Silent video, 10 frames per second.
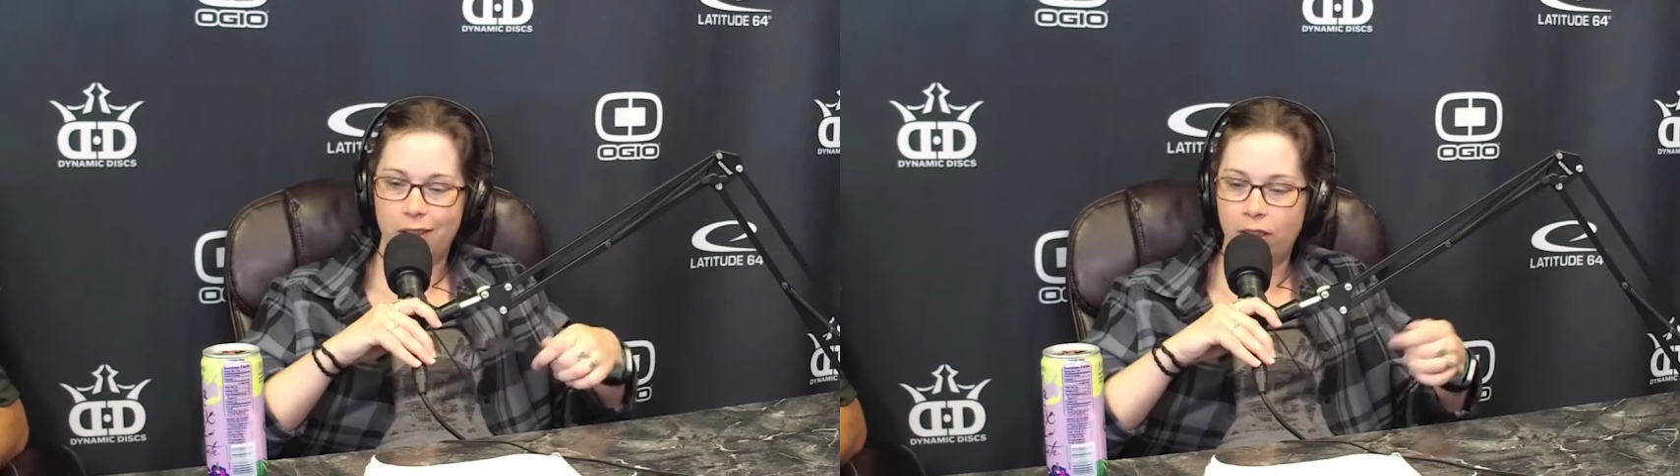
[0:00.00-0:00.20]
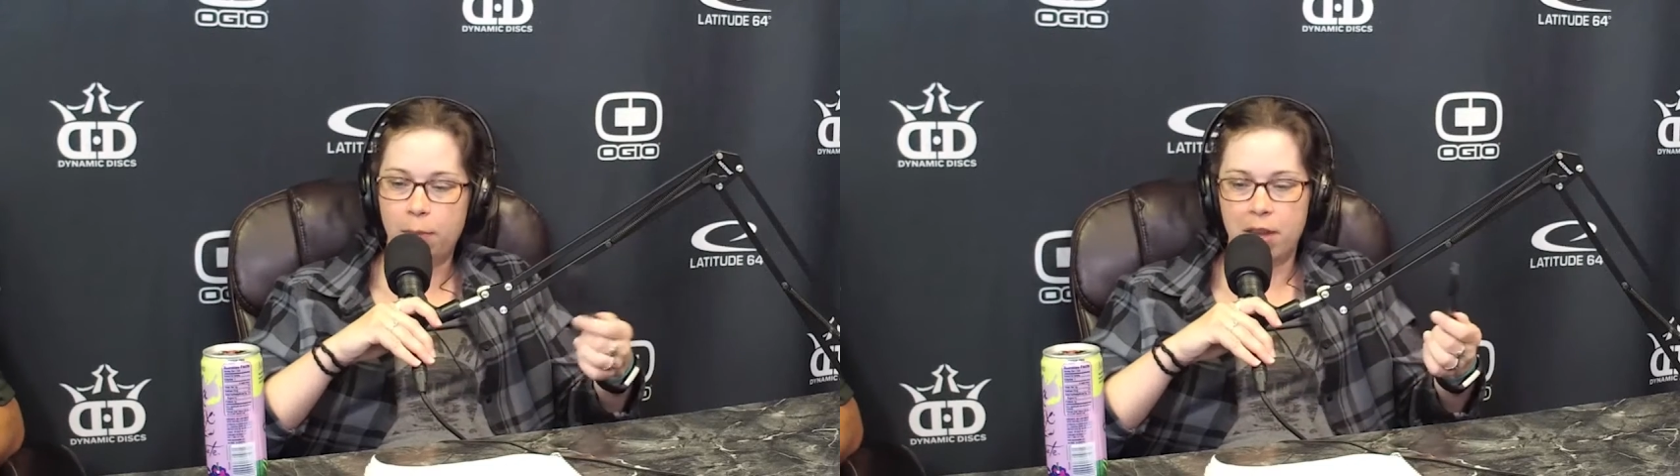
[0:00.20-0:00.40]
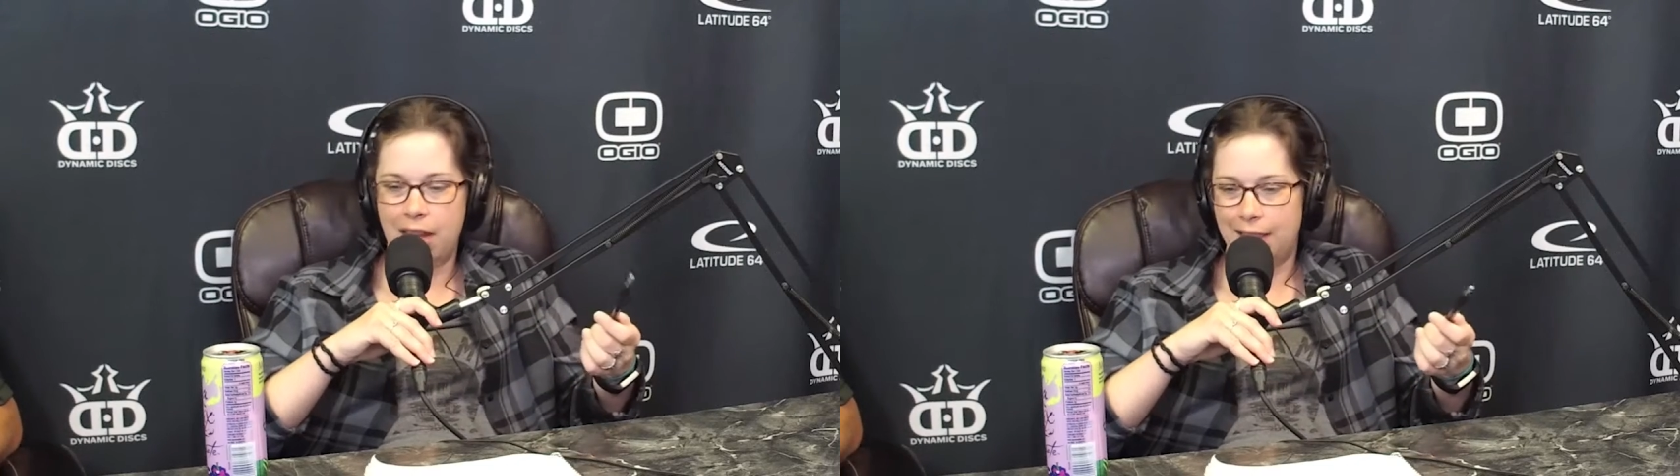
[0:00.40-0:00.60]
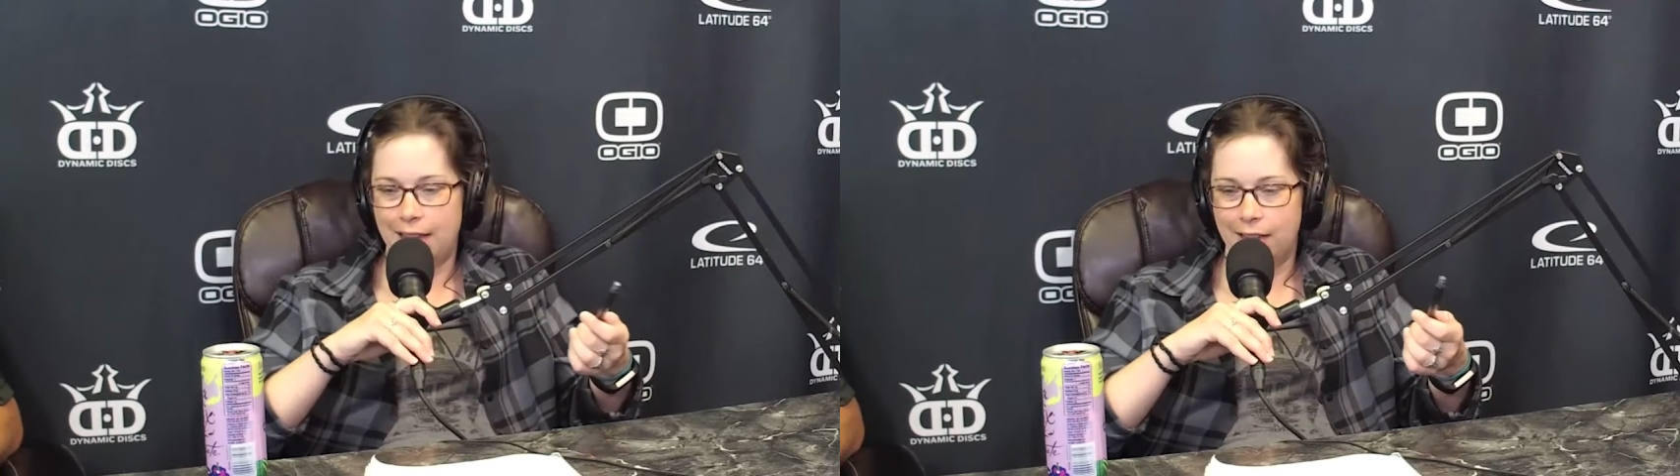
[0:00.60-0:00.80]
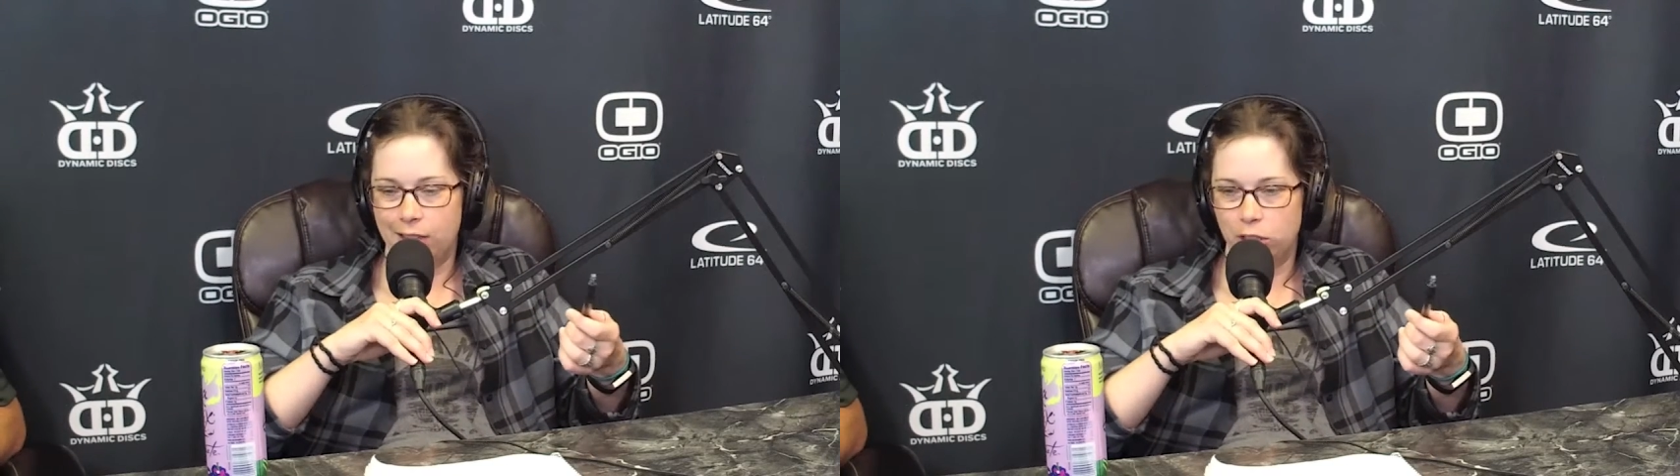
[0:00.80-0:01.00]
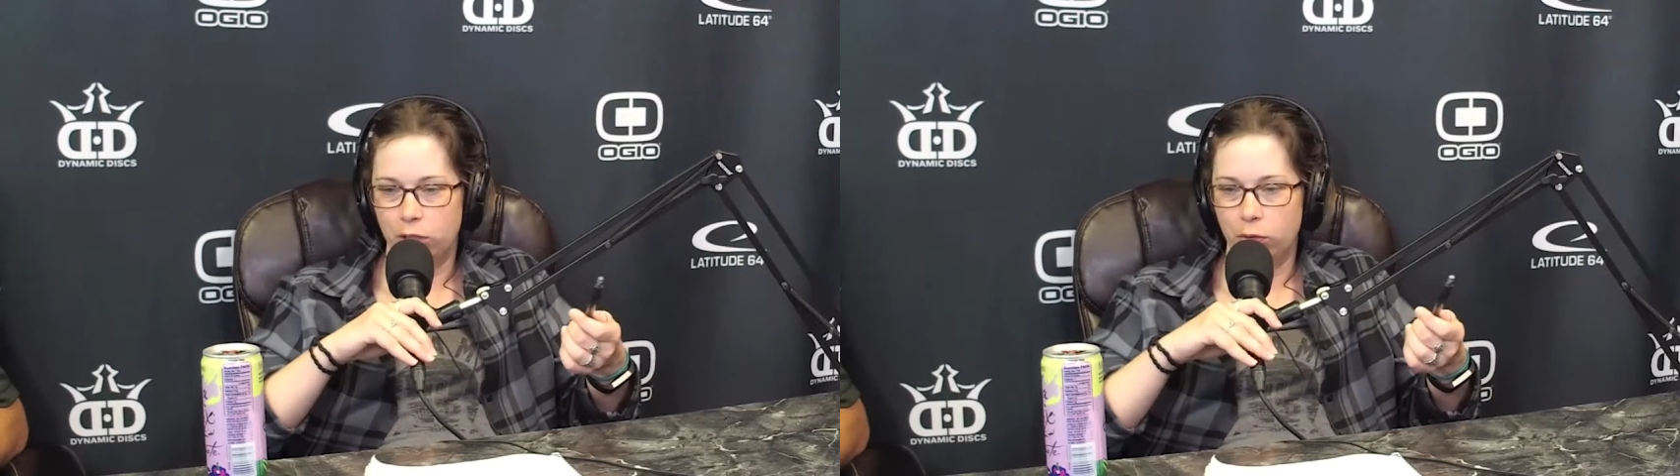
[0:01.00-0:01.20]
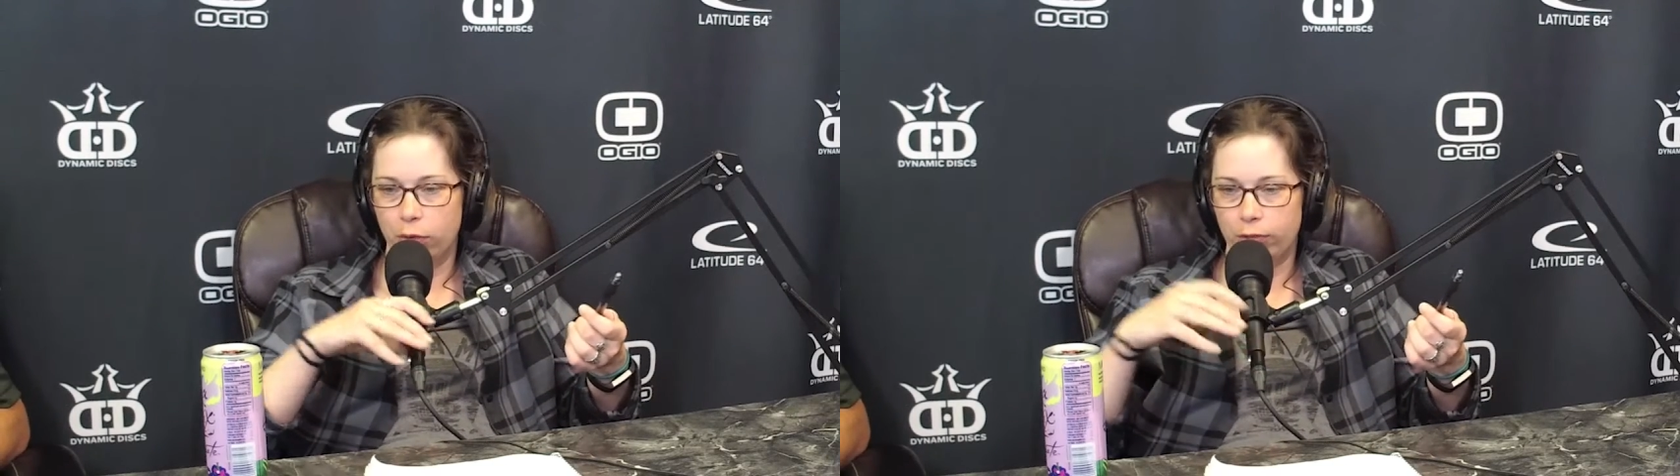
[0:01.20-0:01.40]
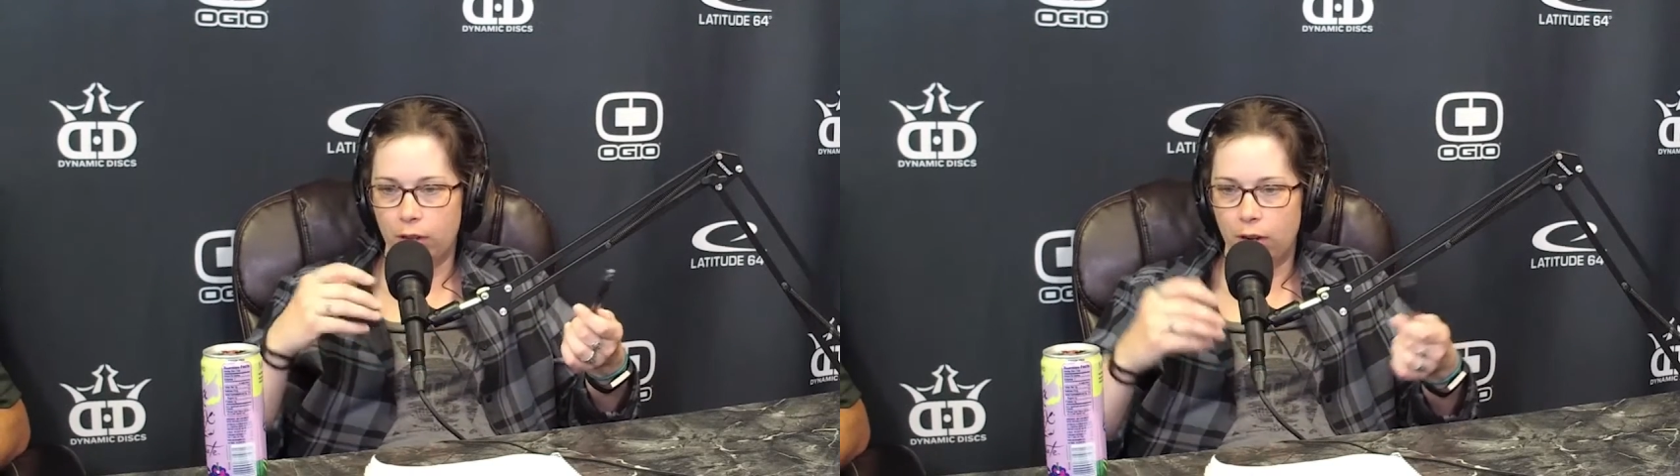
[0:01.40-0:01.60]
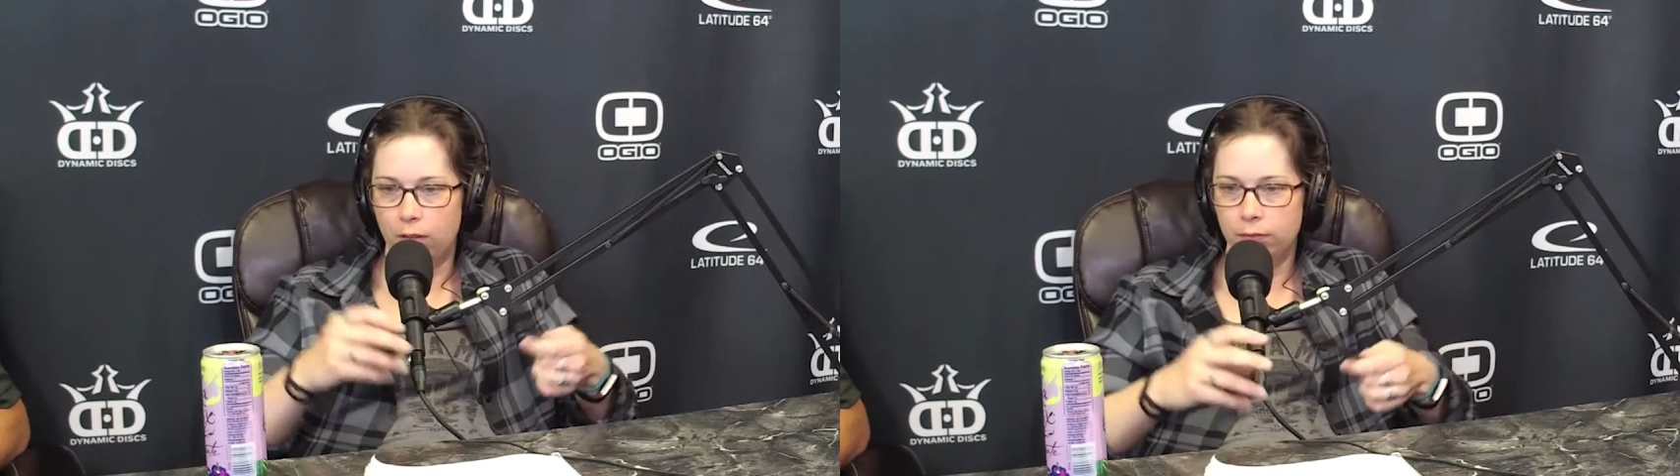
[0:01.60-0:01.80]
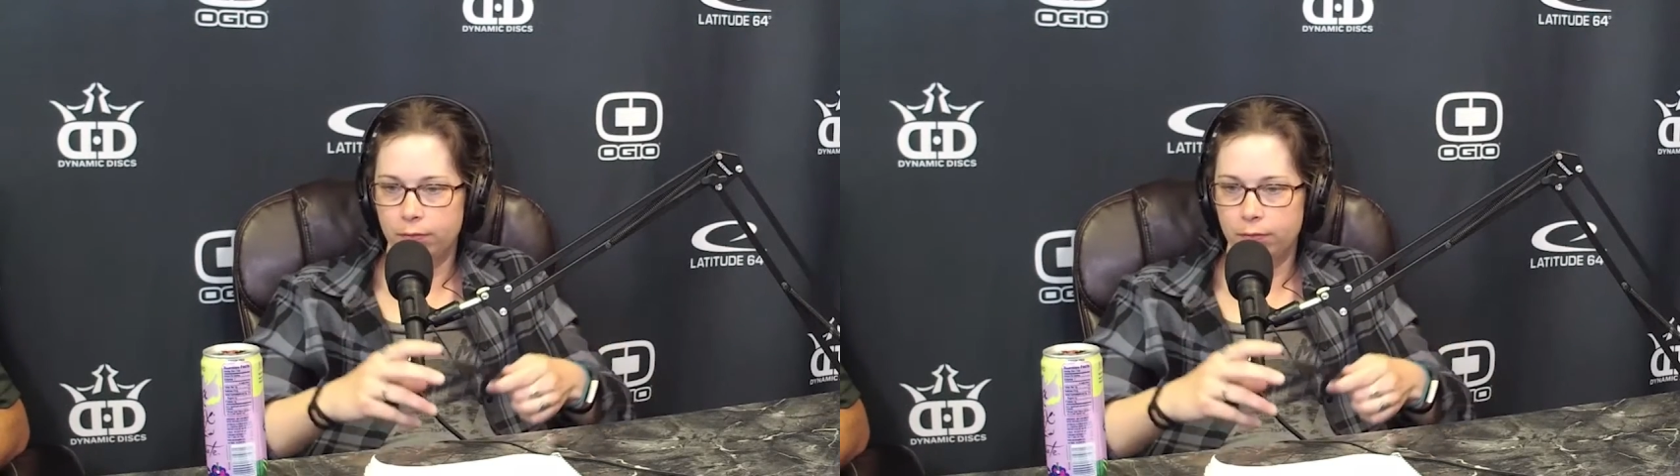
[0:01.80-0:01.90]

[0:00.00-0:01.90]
eliminate that issue overall.